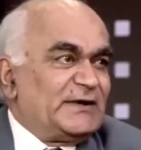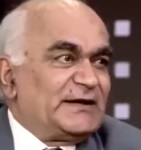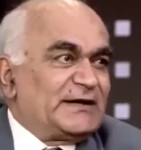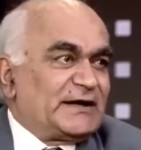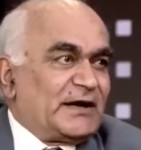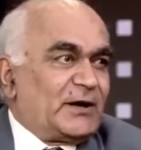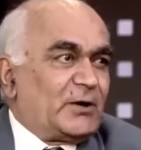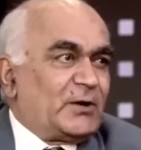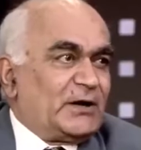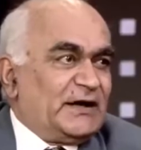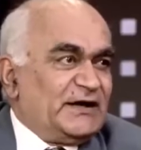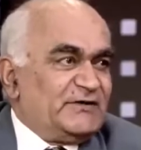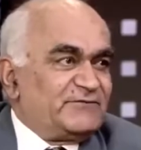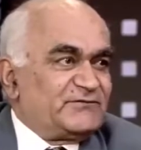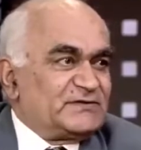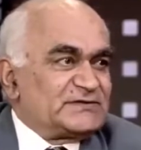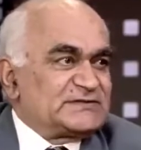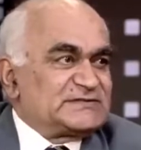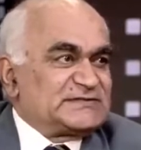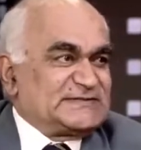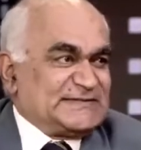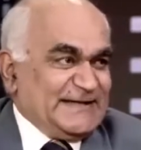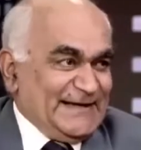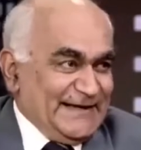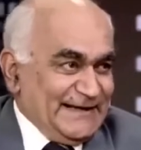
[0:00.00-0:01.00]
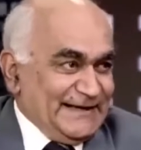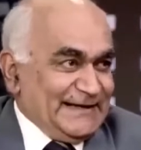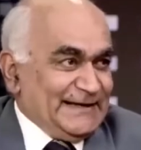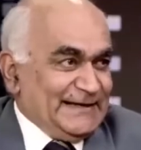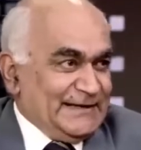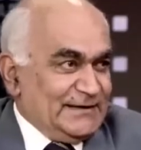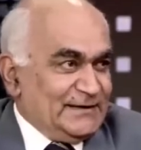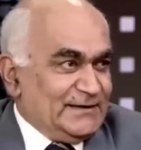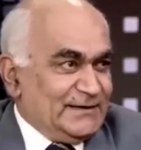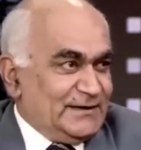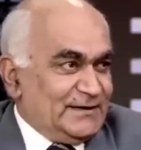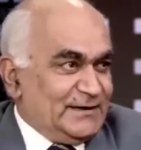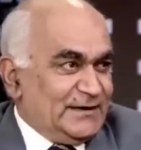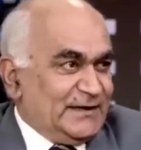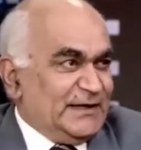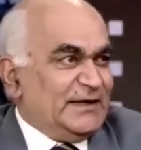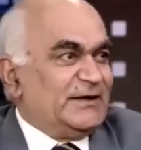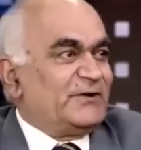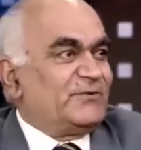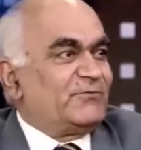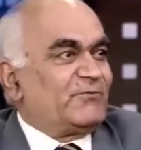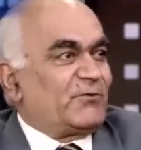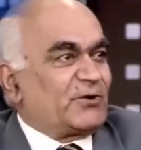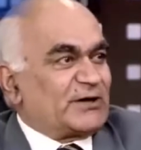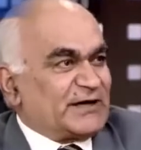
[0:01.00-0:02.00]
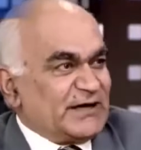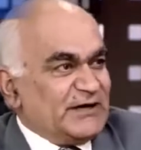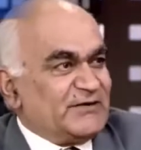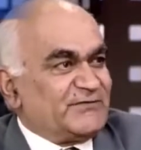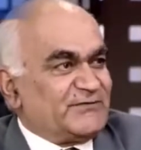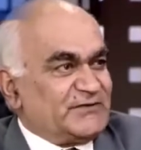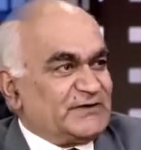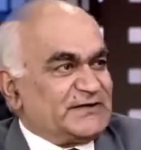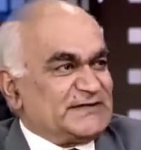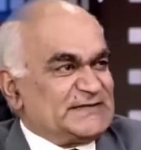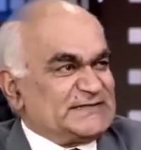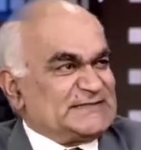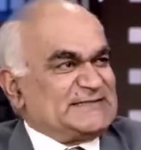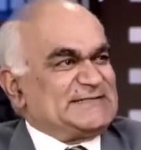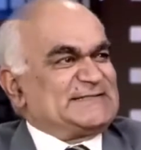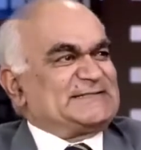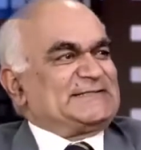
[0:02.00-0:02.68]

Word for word: will now have a say in whatever is